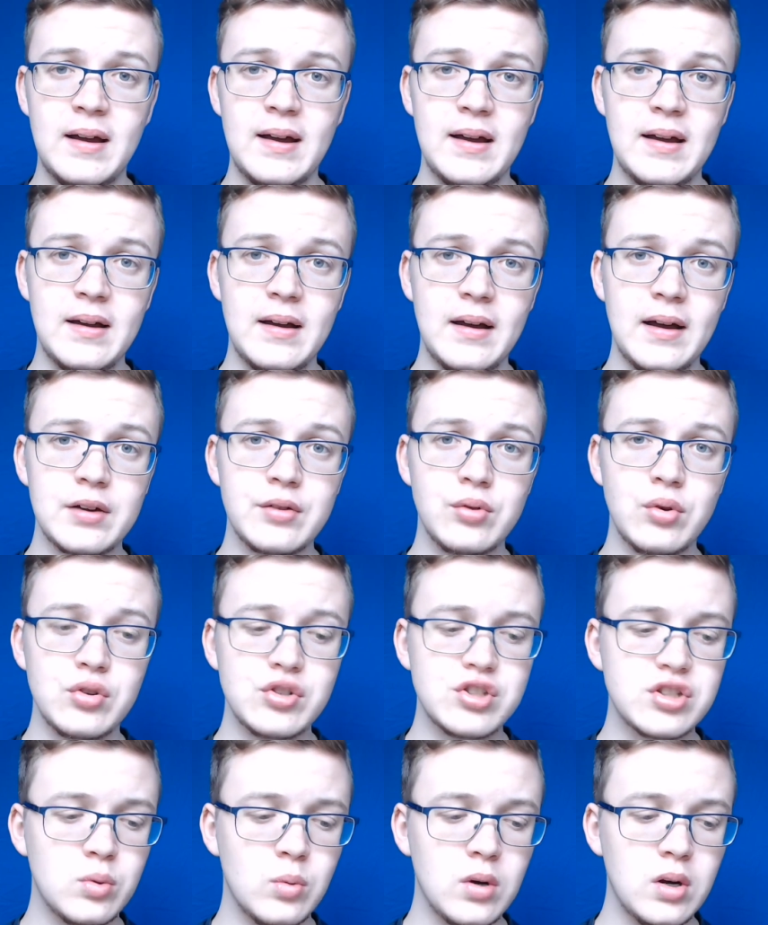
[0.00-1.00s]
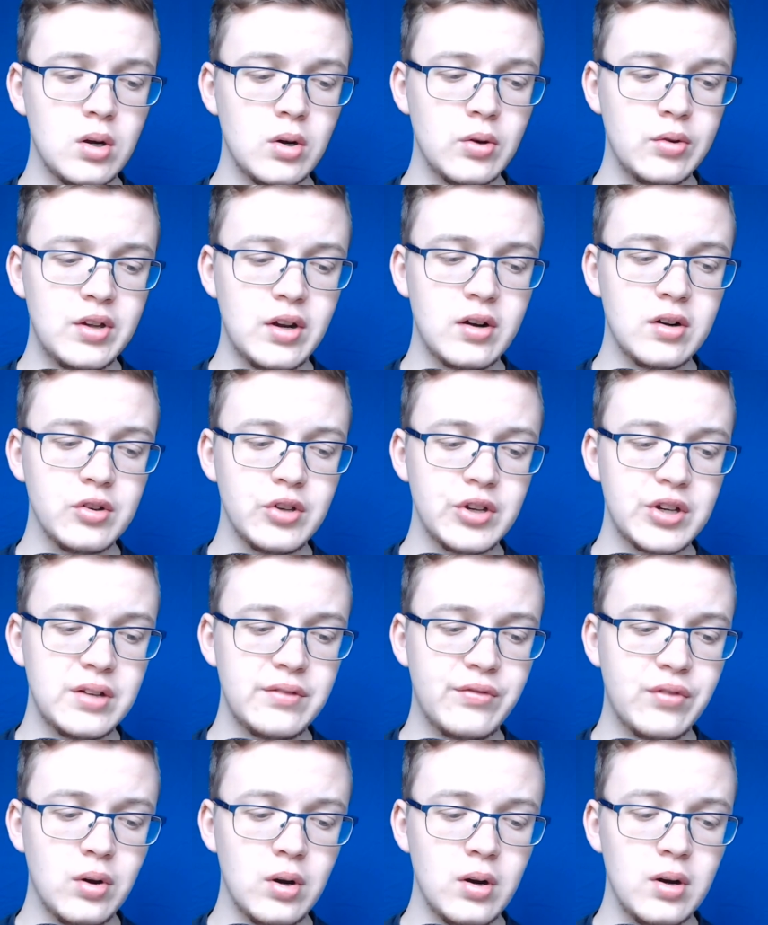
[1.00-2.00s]
across the world that are looking
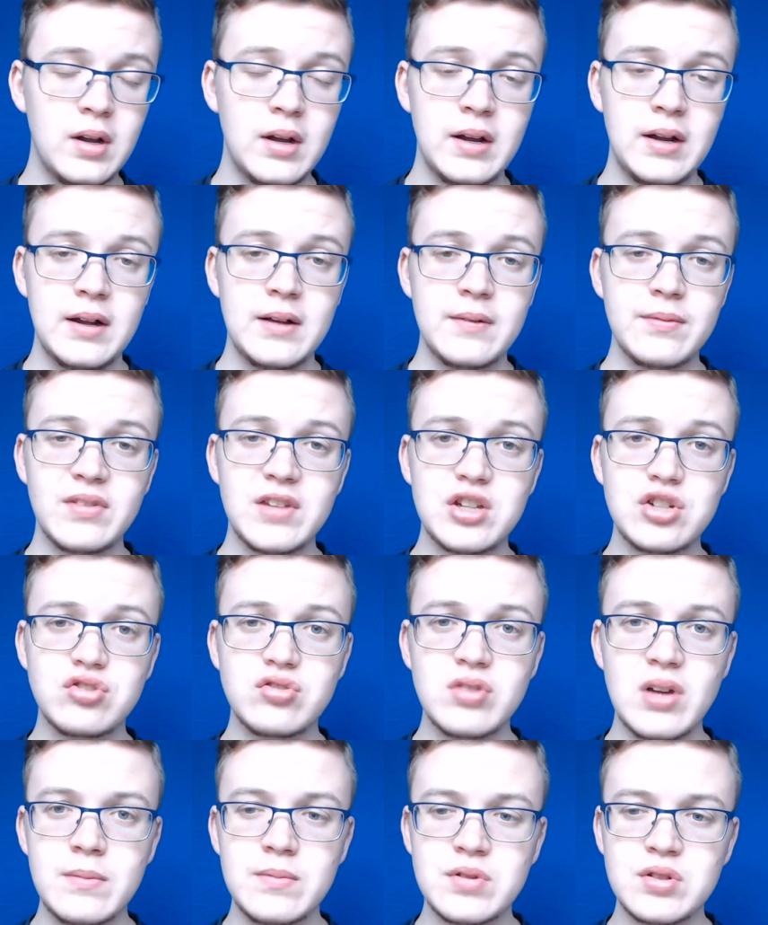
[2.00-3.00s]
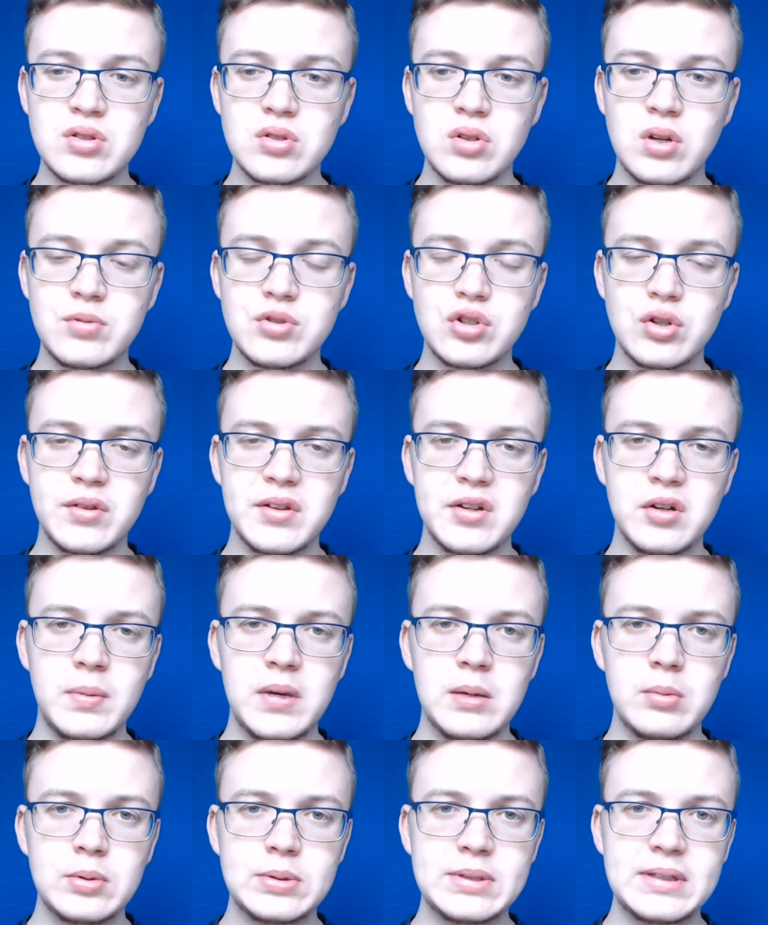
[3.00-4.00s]
for the strips, so I'm sure they'll be
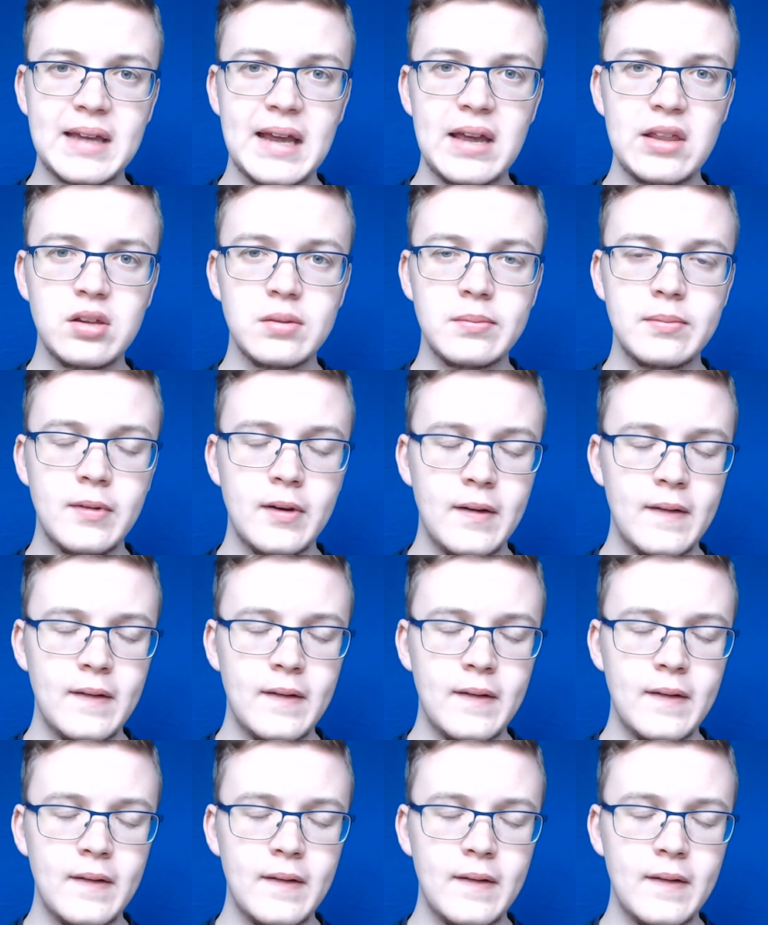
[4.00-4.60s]
able to get them